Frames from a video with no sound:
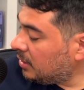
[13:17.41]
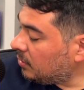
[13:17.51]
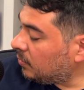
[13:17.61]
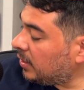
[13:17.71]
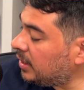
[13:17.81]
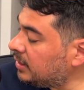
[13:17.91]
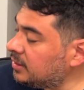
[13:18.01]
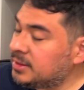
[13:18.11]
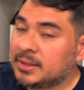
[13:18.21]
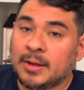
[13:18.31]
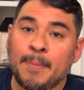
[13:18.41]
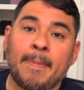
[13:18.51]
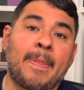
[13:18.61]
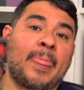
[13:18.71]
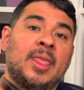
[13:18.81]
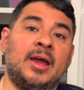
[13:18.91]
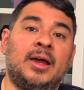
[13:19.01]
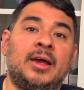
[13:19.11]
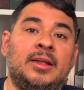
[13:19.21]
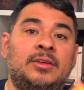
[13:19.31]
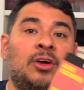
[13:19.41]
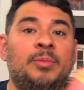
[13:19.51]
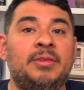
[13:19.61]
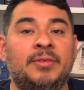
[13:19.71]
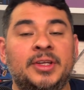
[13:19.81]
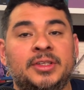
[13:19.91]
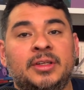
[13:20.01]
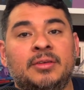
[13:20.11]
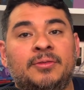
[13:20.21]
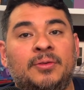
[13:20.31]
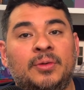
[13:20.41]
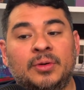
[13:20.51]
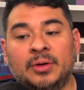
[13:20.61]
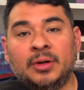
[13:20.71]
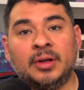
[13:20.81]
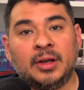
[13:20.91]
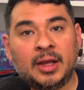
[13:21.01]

was Dolby Vision for